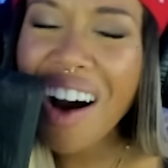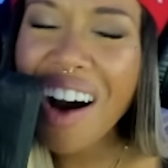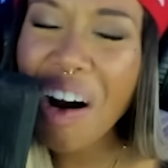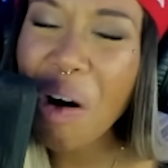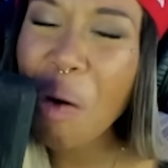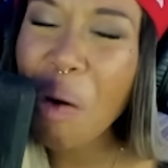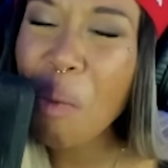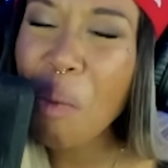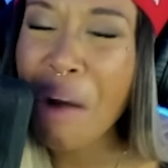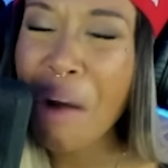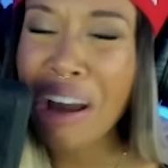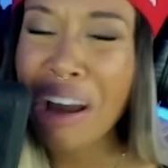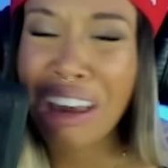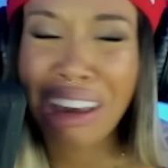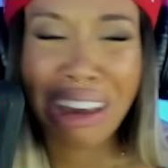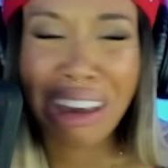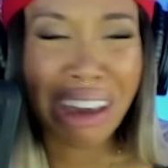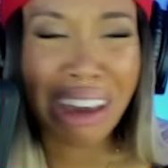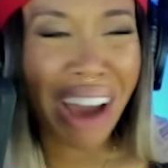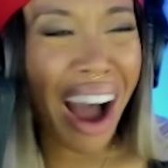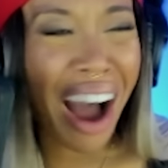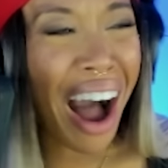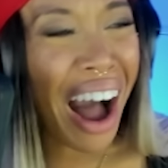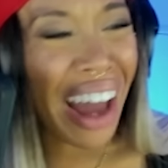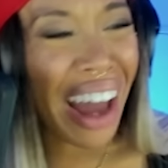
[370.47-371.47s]
Oh my
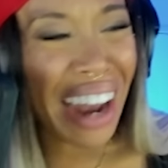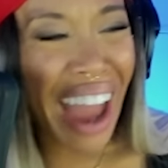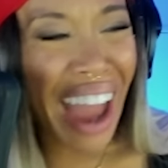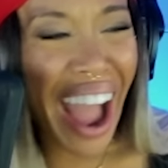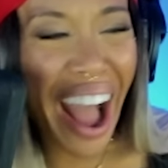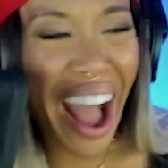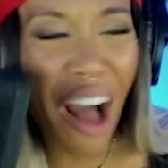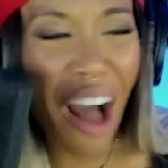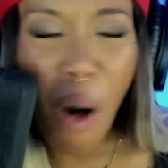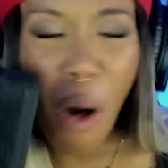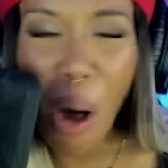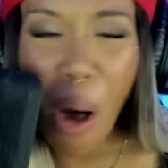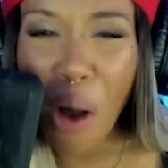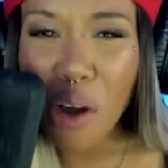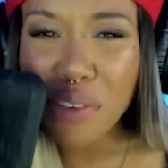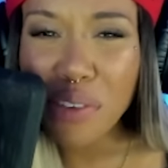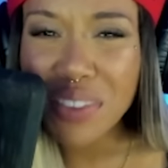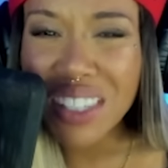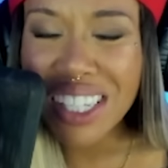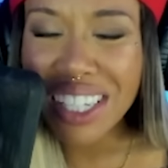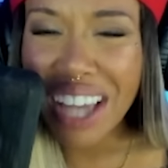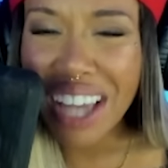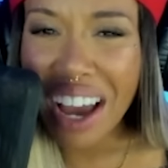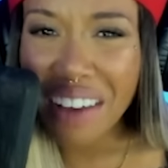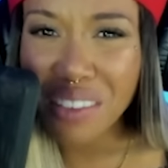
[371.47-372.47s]
God. How
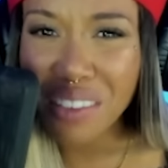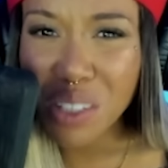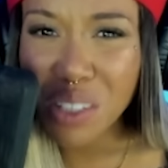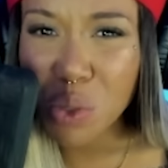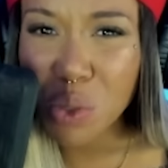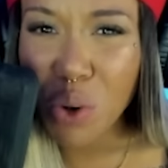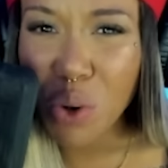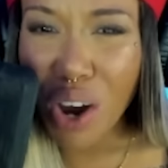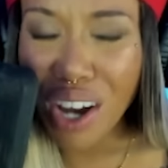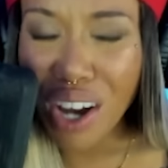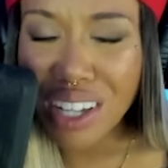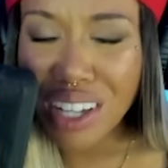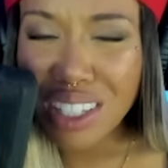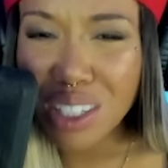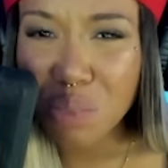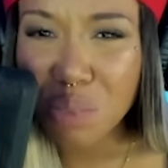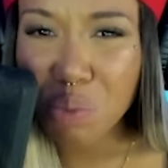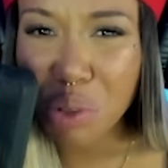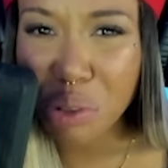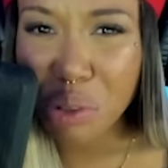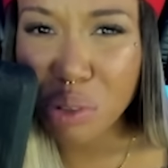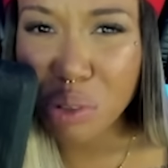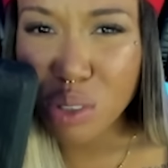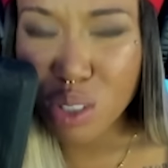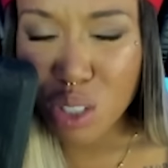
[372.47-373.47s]
often have you guys
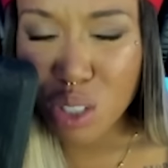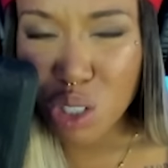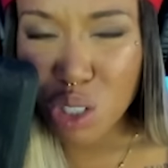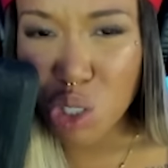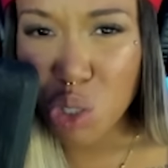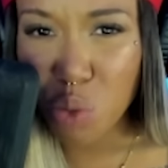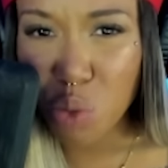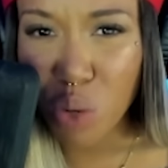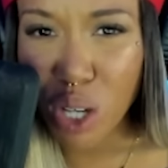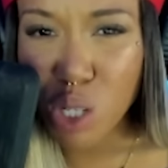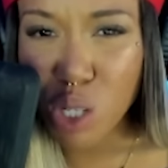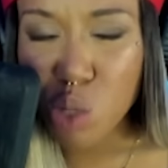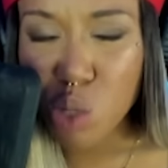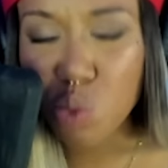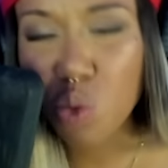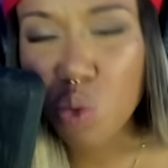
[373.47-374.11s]
been in a situation?